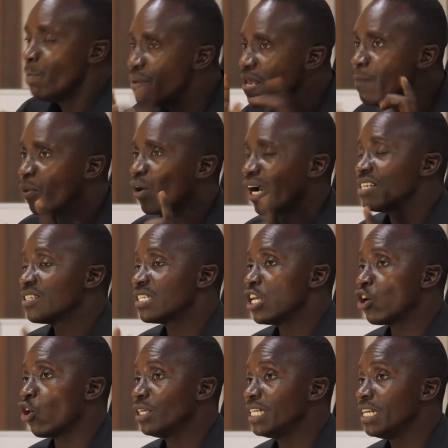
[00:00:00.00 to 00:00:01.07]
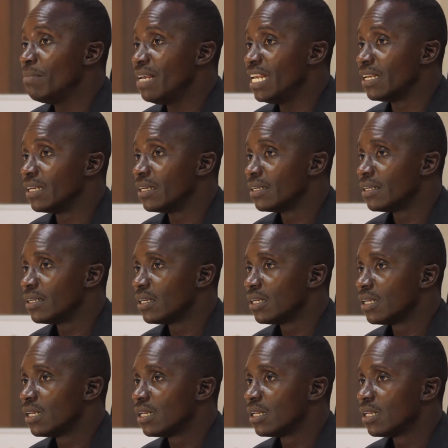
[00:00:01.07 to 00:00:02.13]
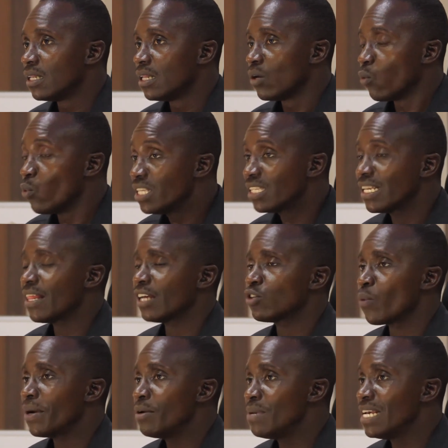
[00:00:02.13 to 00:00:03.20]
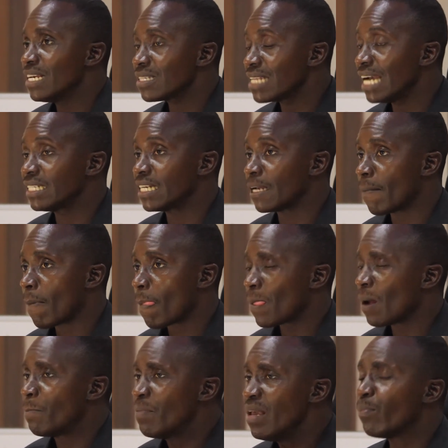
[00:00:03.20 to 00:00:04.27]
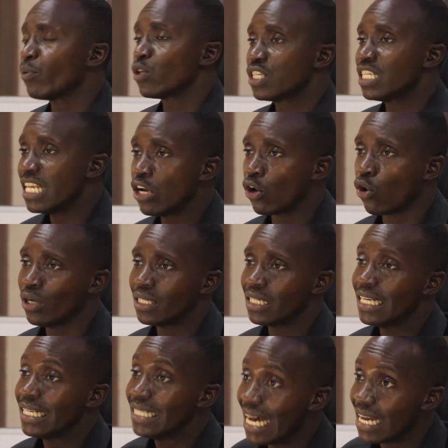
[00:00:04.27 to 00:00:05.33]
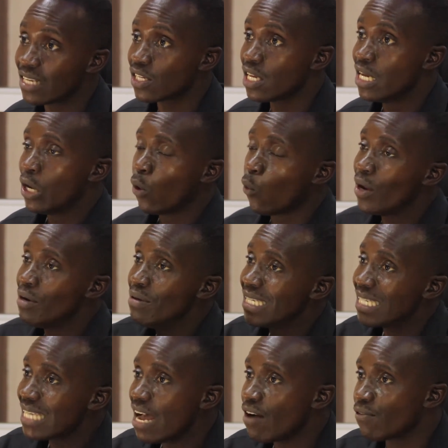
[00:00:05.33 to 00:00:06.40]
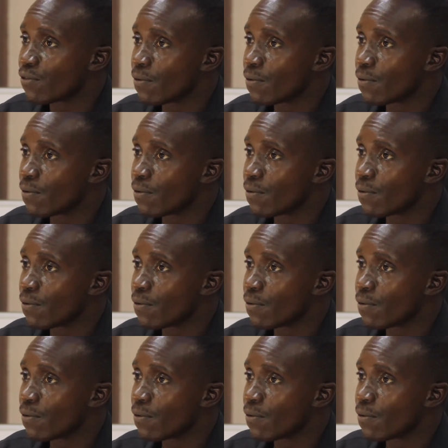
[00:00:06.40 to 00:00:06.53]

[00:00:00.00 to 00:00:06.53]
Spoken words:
people can see God in me. We say that when we are starting, that people see God in us when we serve.